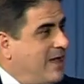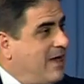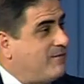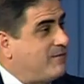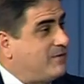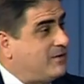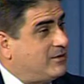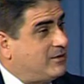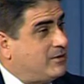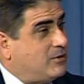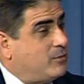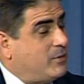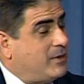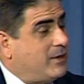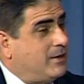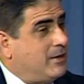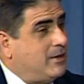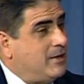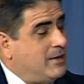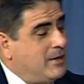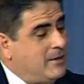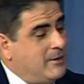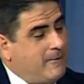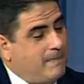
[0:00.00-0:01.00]
a little bit.
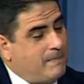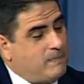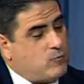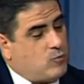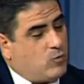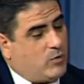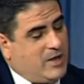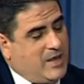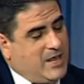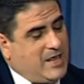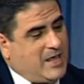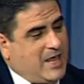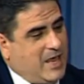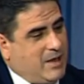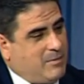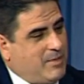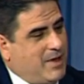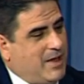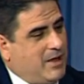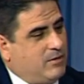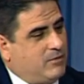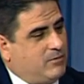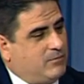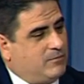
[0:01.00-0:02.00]
When he came
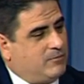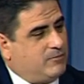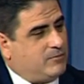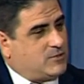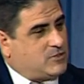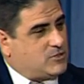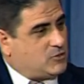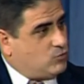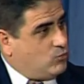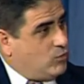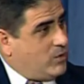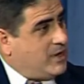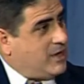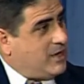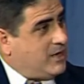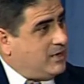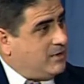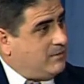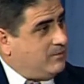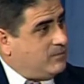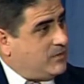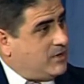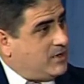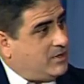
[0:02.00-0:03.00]
out
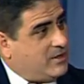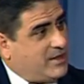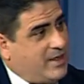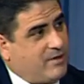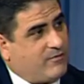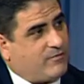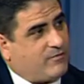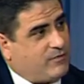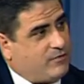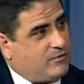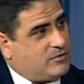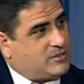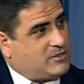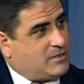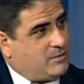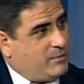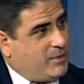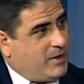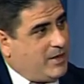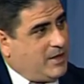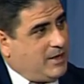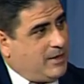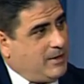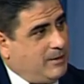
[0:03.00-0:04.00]
swinging in that first
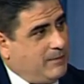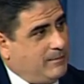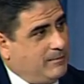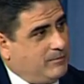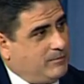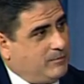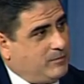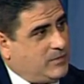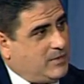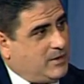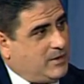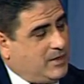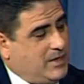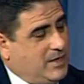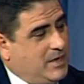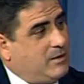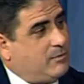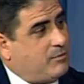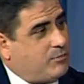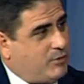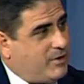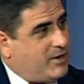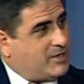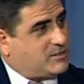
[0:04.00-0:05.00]
debate, he
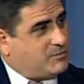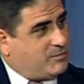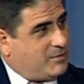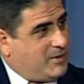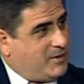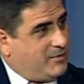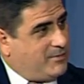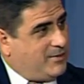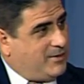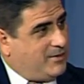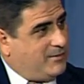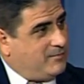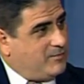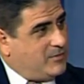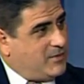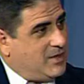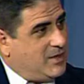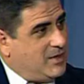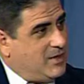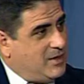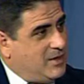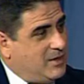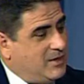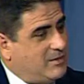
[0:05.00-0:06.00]
impressed people.
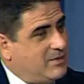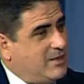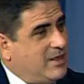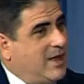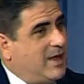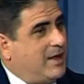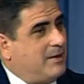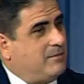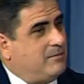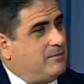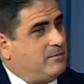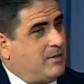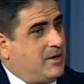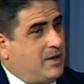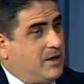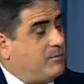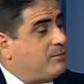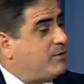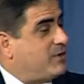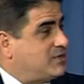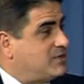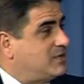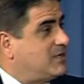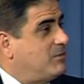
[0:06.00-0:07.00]
He
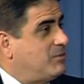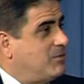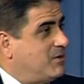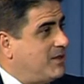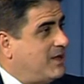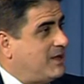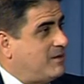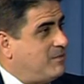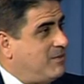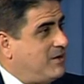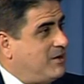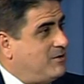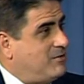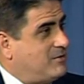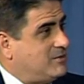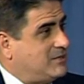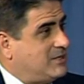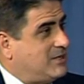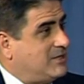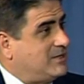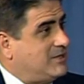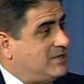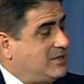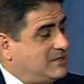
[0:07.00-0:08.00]
impressed someone like me who
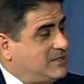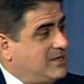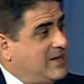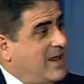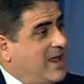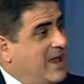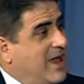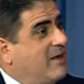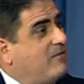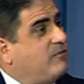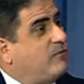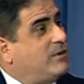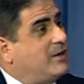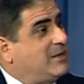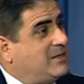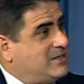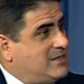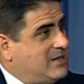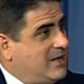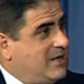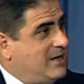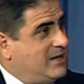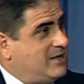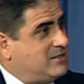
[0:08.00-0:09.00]
said, does he have what it
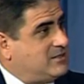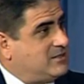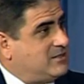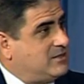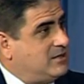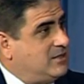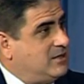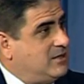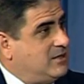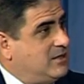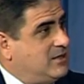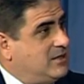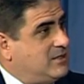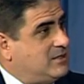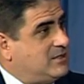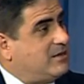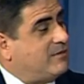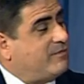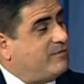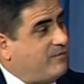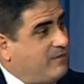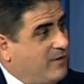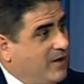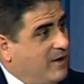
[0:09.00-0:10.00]
takes
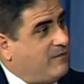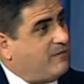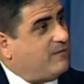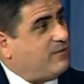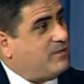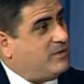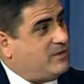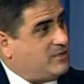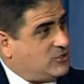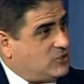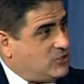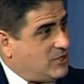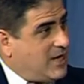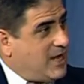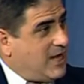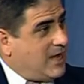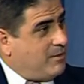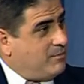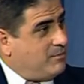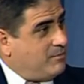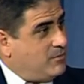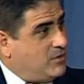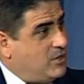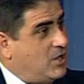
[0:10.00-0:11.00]
to fight for this
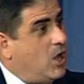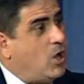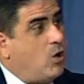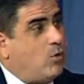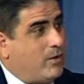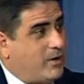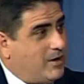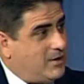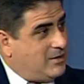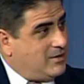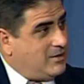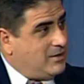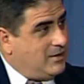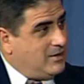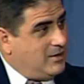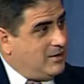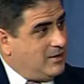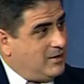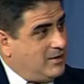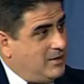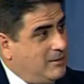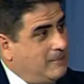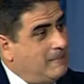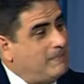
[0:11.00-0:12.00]
job, knowing
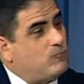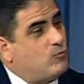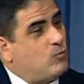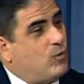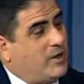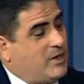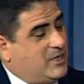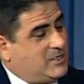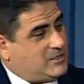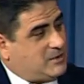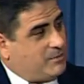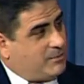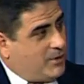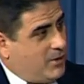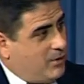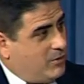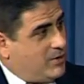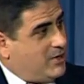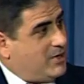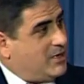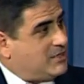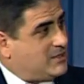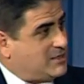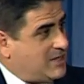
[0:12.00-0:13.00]
what his
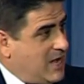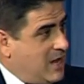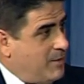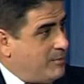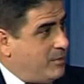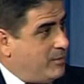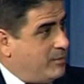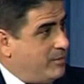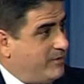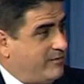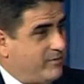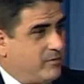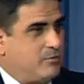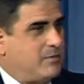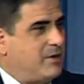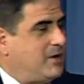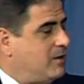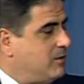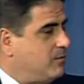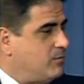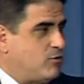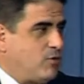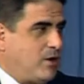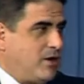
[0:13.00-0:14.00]
opponent is capable of? I
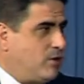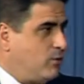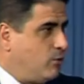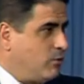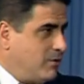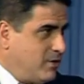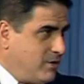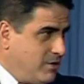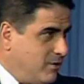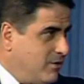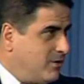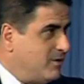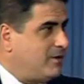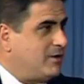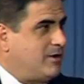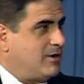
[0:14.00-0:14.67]
mean, a great orator,